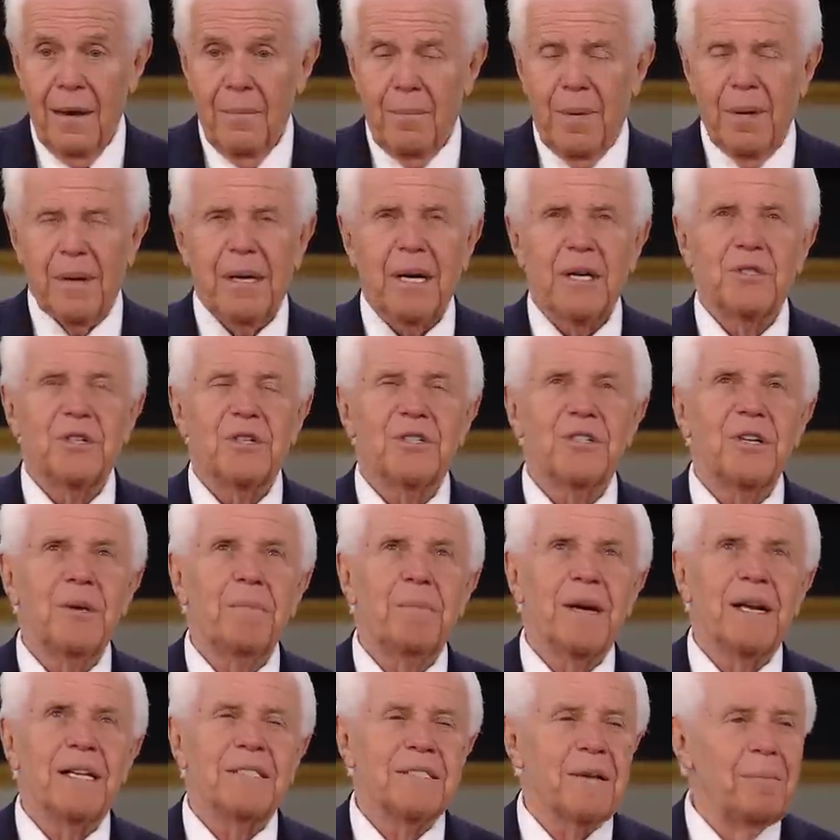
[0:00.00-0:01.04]
Because you see,
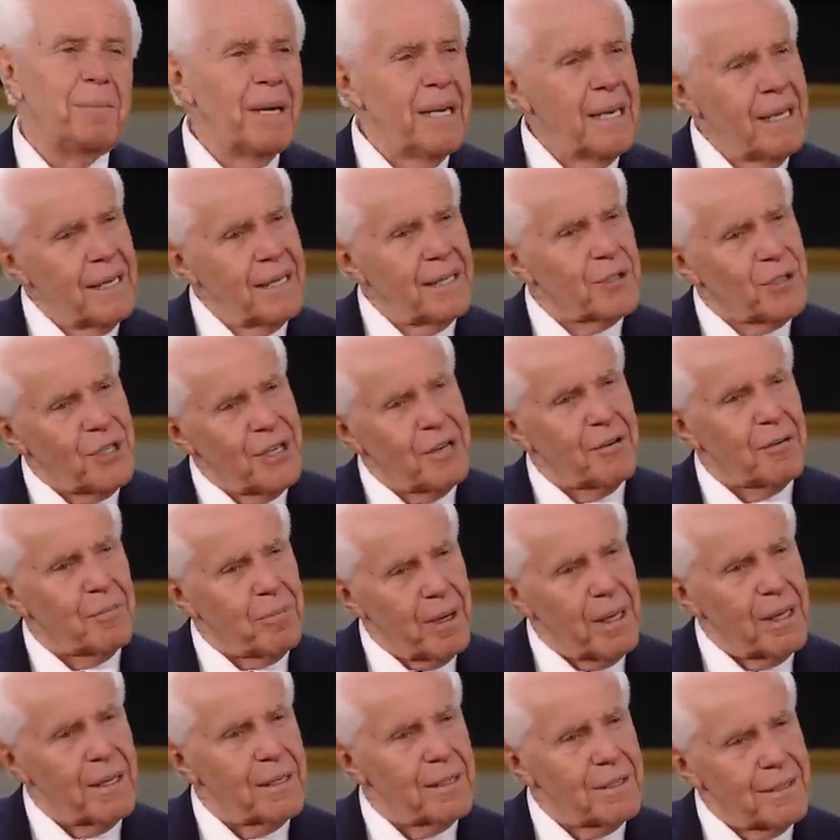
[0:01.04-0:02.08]
because I've been in the secret
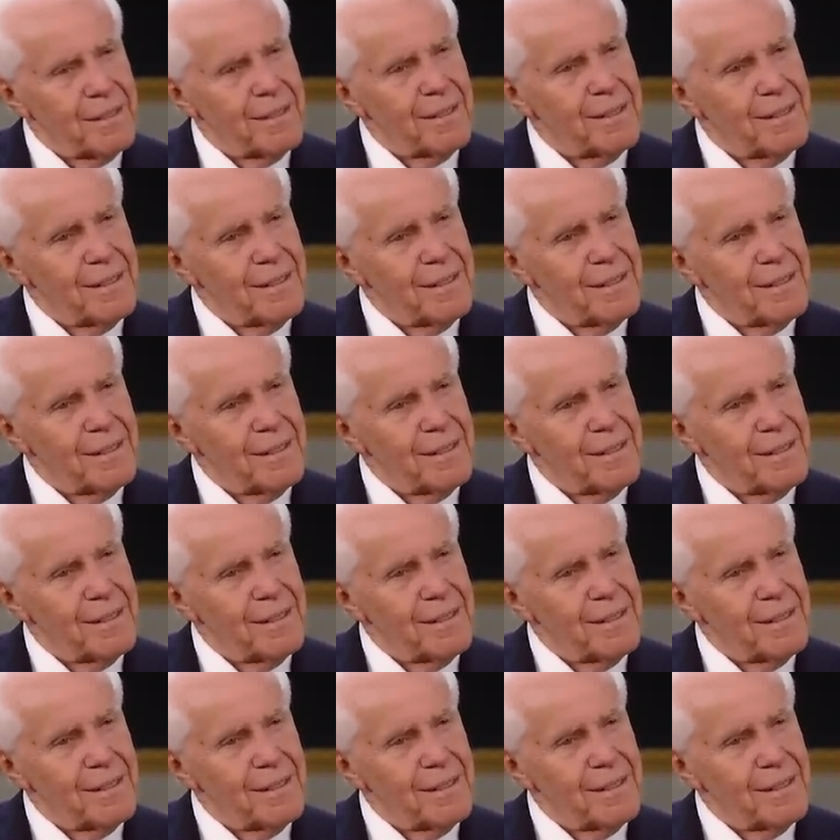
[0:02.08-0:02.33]
place.